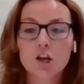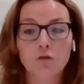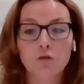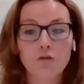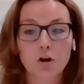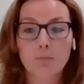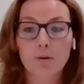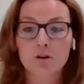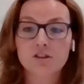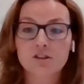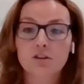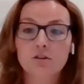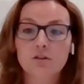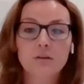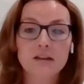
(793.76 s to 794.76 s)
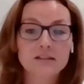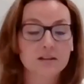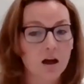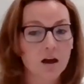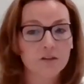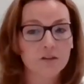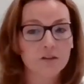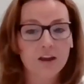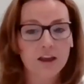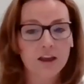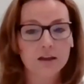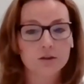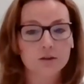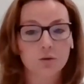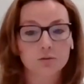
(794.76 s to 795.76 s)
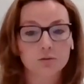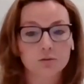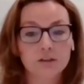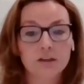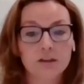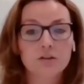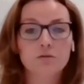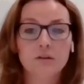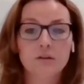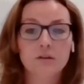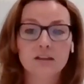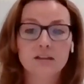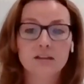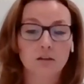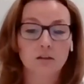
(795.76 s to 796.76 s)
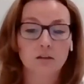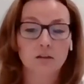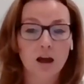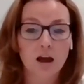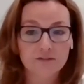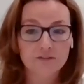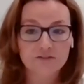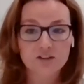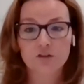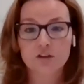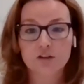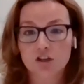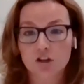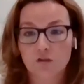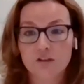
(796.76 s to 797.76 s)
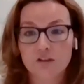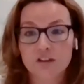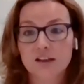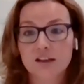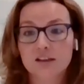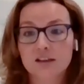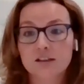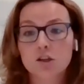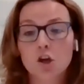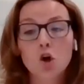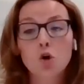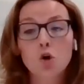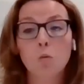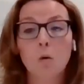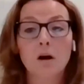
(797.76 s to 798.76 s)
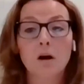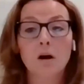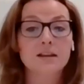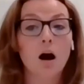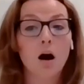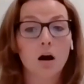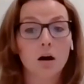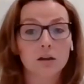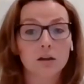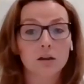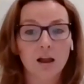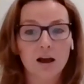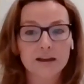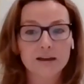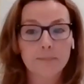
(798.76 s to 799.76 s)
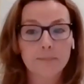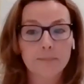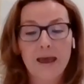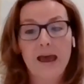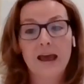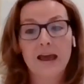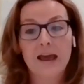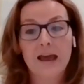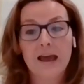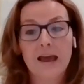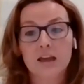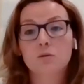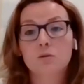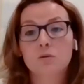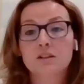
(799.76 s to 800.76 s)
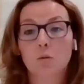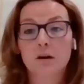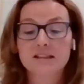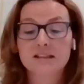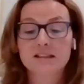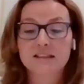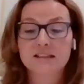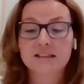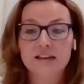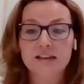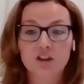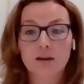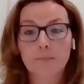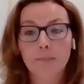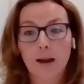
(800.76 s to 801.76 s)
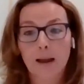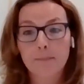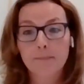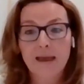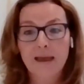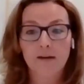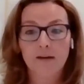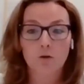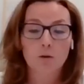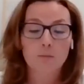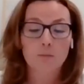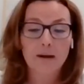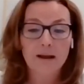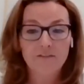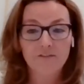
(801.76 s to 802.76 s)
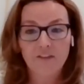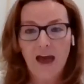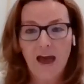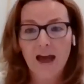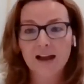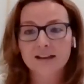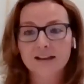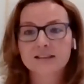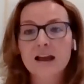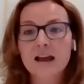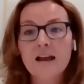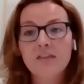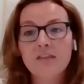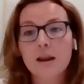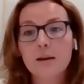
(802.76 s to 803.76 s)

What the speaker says: So if you're a person who needs a lot of hand-holding, who needs a lot of different services, who wants online pay, who doesn't want to send everything by mail or by fax,